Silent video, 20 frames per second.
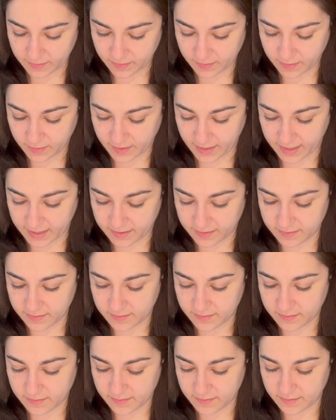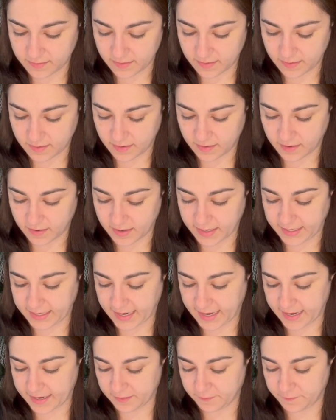then I
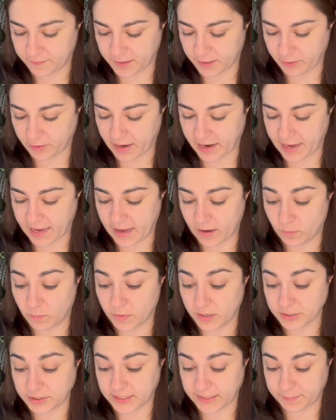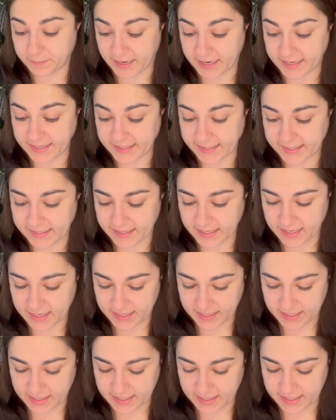can figure out how much space